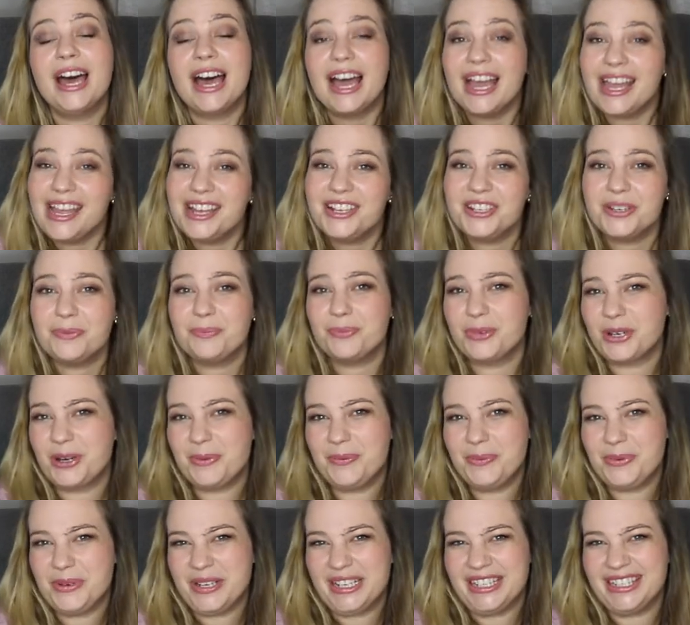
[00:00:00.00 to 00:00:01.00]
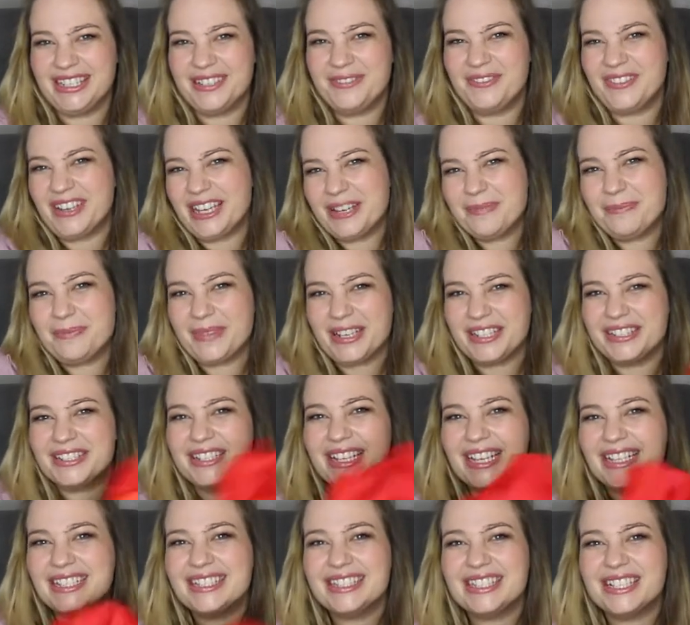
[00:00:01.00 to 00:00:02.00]
age-appropriate developmental
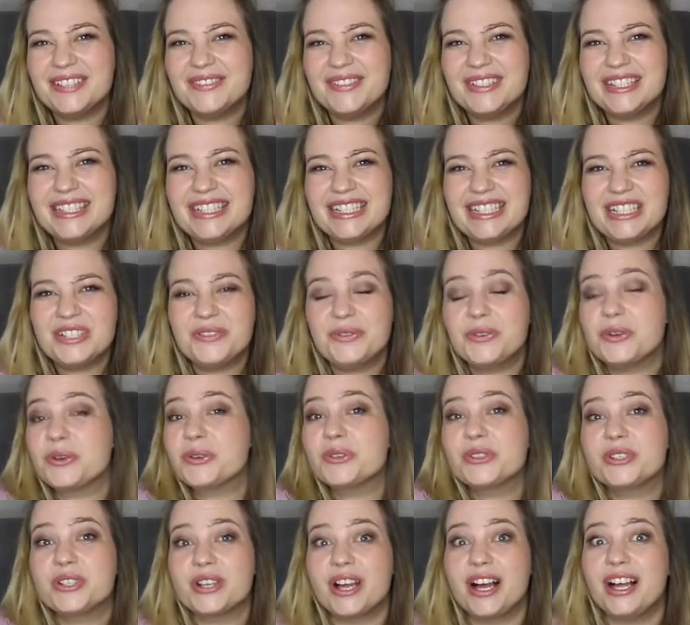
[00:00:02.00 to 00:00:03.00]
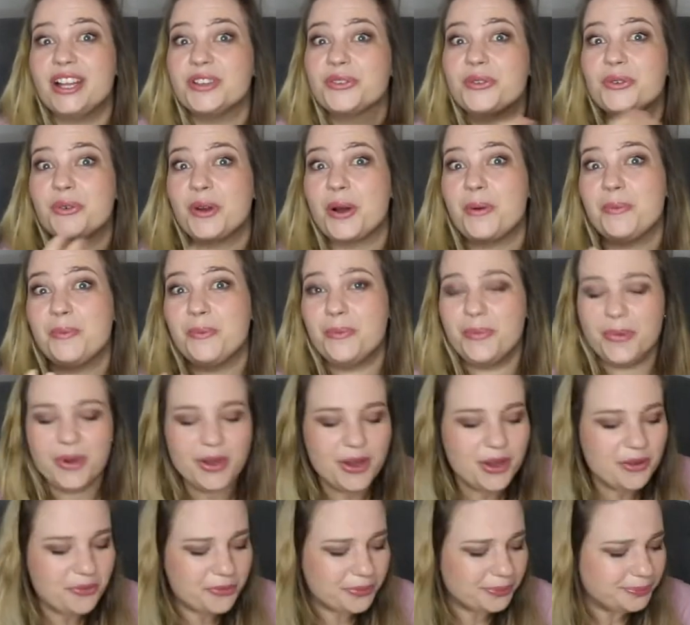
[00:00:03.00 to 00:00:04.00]
activities for your child from
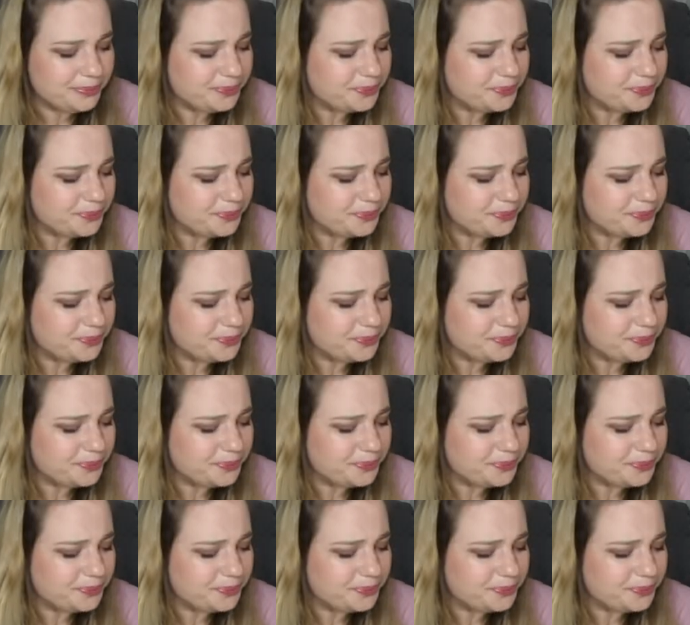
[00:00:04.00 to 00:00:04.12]
birth.